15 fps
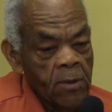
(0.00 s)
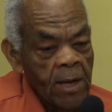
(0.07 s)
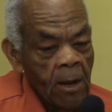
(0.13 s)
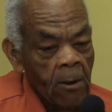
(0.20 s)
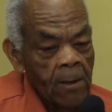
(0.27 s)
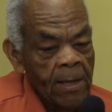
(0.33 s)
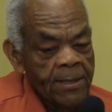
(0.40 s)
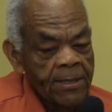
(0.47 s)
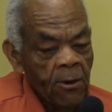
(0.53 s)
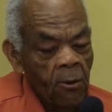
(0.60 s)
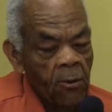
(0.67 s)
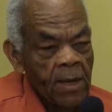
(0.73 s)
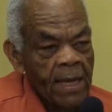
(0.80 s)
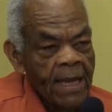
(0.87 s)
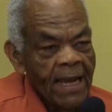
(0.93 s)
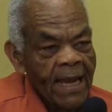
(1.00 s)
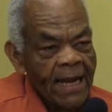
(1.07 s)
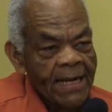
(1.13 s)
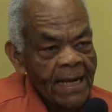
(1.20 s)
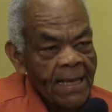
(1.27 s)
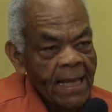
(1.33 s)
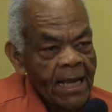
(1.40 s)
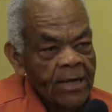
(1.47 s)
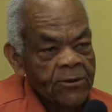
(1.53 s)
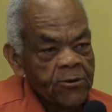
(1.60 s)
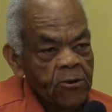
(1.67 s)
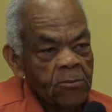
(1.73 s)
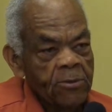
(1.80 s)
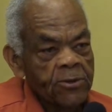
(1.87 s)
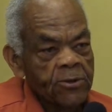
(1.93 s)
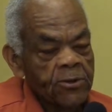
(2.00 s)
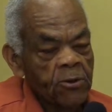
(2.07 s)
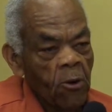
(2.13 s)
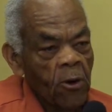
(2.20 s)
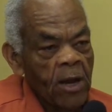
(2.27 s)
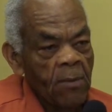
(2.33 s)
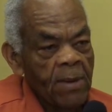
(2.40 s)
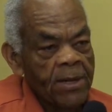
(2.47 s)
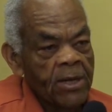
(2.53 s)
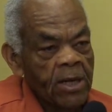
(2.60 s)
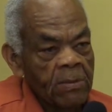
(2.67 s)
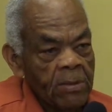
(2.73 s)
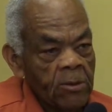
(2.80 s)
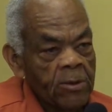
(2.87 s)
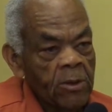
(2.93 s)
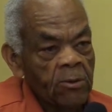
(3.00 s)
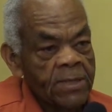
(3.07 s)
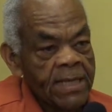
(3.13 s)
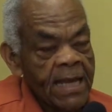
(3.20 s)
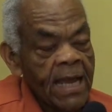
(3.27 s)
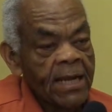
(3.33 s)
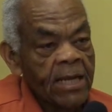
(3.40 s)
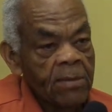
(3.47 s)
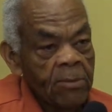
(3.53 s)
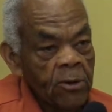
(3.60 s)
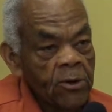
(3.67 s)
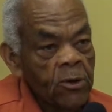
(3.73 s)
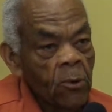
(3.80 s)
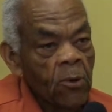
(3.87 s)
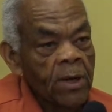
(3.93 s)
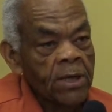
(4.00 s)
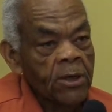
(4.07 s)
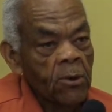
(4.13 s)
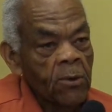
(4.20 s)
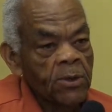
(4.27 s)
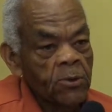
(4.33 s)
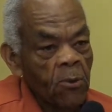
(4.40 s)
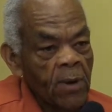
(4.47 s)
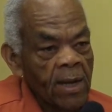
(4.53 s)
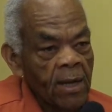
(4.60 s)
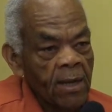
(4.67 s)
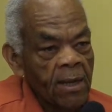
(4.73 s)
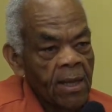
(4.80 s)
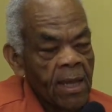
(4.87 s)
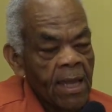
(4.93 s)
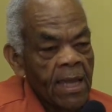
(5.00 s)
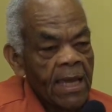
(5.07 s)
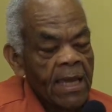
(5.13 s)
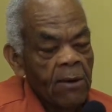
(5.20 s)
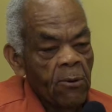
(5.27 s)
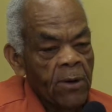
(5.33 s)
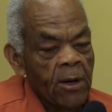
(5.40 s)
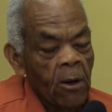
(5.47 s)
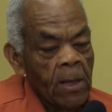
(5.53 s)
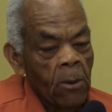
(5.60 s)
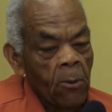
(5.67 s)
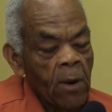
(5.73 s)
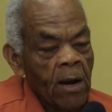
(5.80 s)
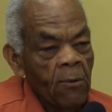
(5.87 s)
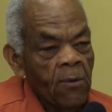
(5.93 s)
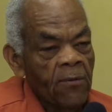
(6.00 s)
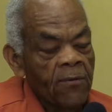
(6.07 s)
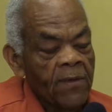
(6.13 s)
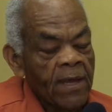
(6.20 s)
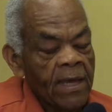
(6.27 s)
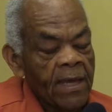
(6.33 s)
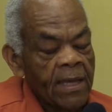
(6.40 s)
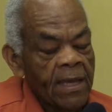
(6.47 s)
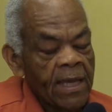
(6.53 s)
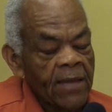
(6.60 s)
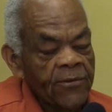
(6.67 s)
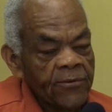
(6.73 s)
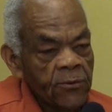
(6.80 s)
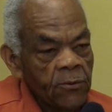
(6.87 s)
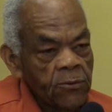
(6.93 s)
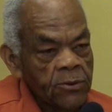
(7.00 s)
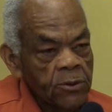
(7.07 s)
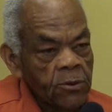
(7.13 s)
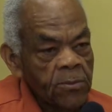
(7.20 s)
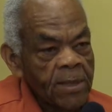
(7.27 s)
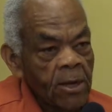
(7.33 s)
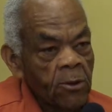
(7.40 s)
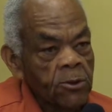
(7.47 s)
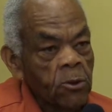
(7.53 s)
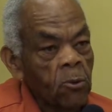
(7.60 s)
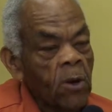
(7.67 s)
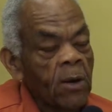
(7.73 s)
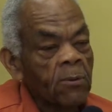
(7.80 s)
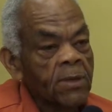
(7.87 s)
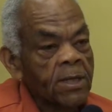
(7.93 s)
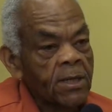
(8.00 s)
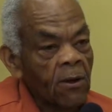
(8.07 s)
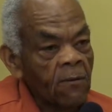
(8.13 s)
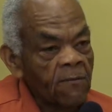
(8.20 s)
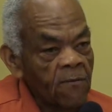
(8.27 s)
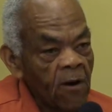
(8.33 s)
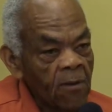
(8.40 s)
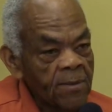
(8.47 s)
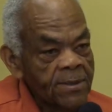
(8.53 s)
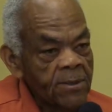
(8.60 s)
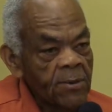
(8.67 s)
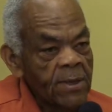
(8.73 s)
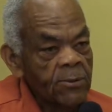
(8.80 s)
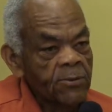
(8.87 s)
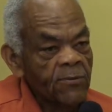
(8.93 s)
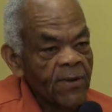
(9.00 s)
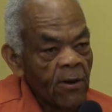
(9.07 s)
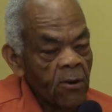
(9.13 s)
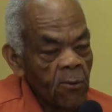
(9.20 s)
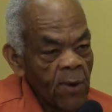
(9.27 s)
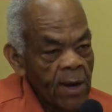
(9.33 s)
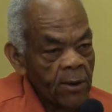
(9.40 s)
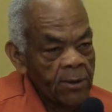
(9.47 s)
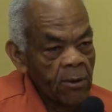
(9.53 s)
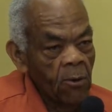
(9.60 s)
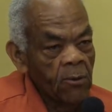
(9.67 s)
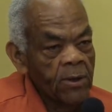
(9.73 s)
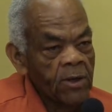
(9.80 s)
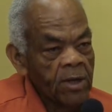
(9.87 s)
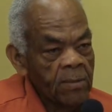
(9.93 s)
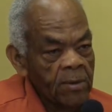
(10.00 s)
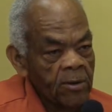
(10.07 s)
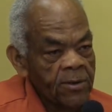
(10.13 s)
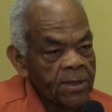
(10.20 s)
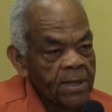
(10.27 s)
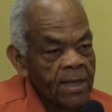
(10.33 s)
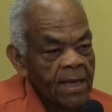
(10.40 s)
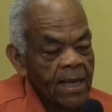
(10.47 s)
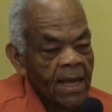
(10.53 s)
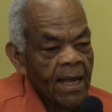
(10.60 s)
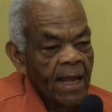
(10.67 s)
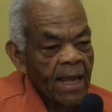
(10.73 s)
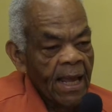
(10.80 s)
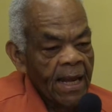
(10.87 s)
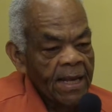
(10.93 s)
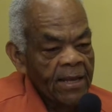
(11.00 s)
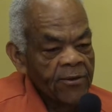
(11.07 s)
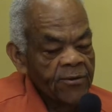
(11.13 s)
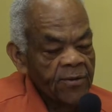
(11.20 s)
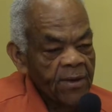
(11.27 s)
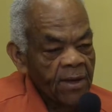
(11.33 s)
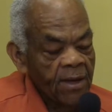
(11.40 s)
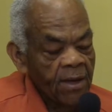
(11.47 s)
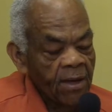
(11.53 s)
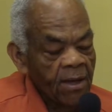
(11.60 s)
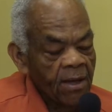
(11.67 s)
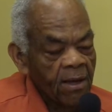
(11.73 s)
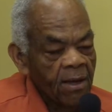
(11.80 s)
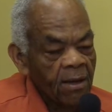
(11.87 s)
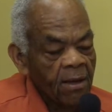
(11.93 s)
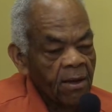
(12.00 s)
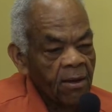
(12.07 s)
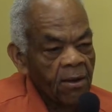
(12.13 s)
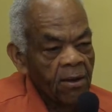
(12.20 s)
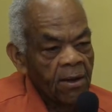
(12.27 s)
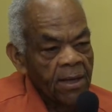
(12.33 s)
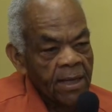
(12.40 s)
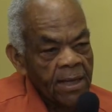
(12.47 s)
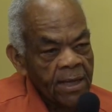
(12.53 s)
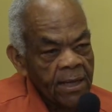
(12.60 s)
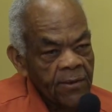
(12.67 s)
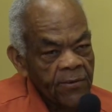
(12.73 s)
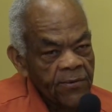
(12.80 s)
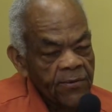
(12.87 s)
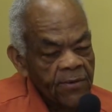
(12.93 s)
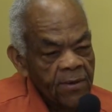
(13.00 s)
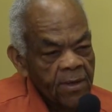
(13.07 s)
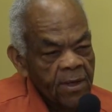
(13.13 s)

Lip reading: not only taught in the classroom, but you saw him in the community because he had community work to do as well. He would not only work with the in-school students, but he also worked with adult farmers, so he was very well known in the community. And his